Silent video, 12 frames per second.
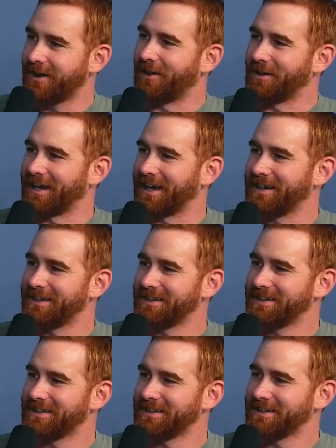Oh yeah, and
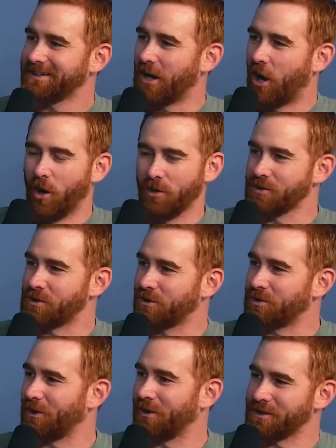I like driving. All those
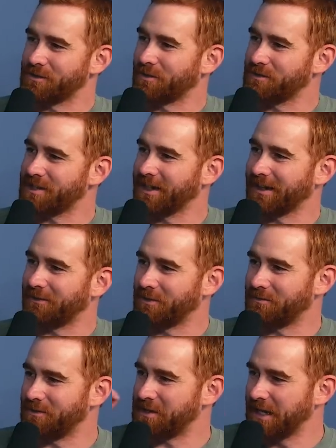old Toyotas were stick.
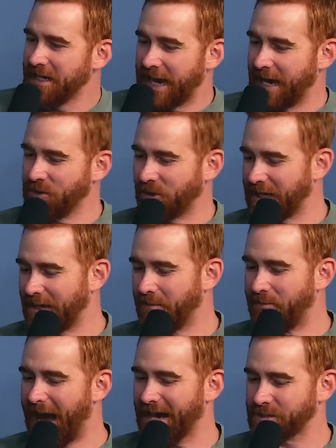Yeah, and
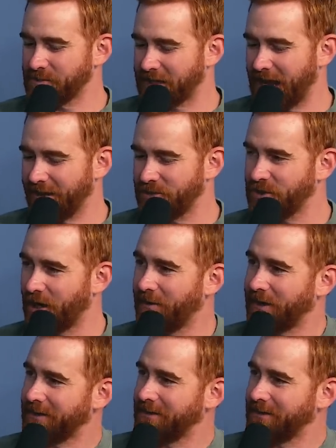the box was kind of showing.